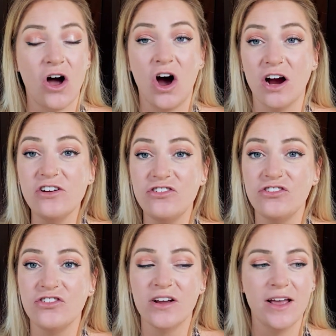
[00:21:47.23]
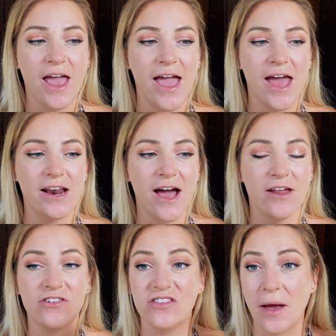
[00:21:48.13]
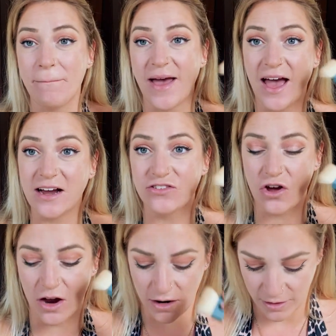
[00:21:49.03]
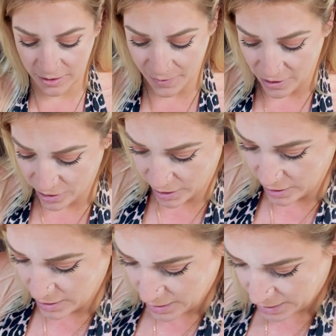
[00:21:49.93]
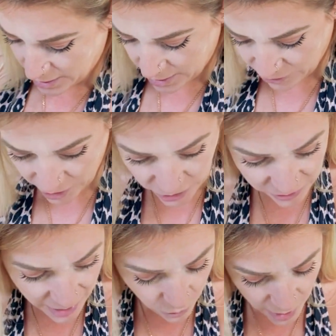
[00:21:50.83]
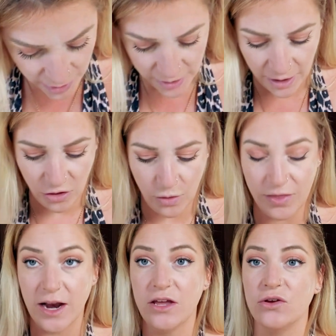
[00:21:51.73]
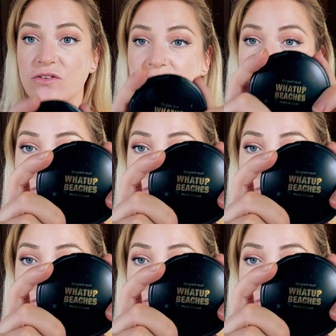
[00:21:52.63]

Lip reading: harsh and kind of just like packs on the powder. So I use that one. Another one that I use is